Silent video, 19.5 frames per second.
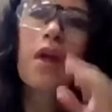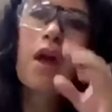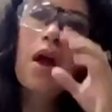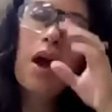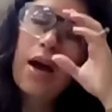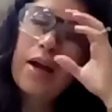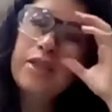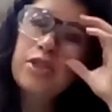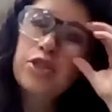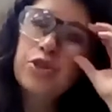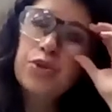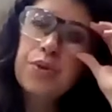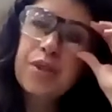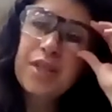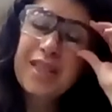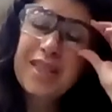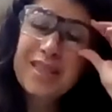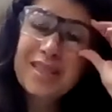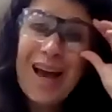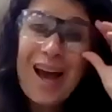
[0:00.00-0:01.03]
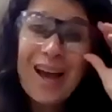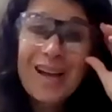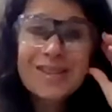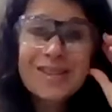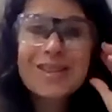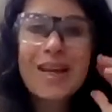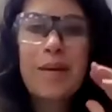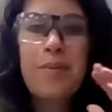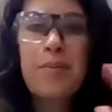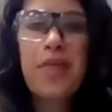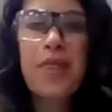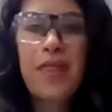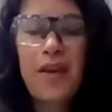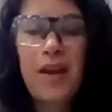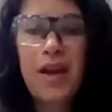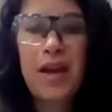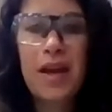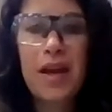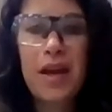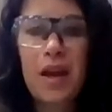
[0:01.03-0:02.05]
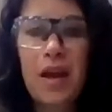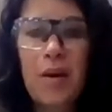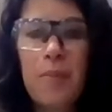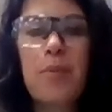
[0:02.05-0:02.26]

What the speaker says: and do the exact same thing,